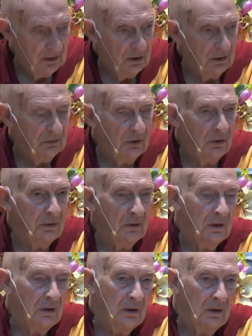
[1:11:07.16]
So,
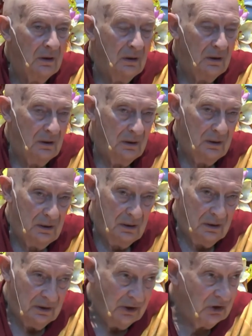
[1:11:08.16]

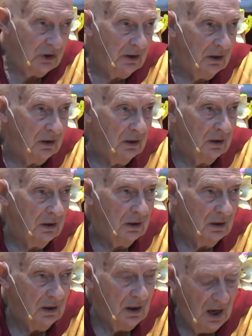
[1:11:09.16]
initially,
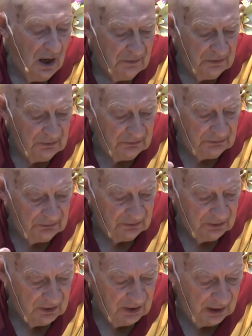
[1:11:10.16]
others
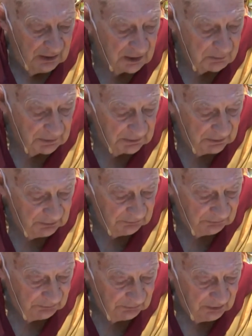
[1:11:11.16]
are
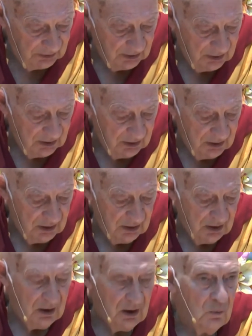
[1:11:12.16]
limitless,
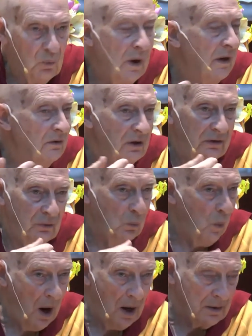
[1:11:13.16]
and we're just
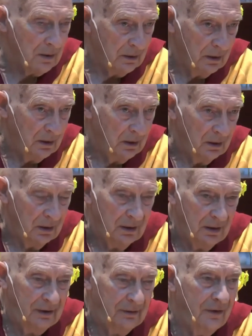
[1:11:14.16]
one.
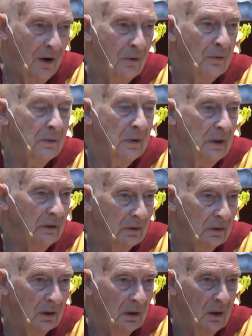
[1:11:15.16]
There's no reason.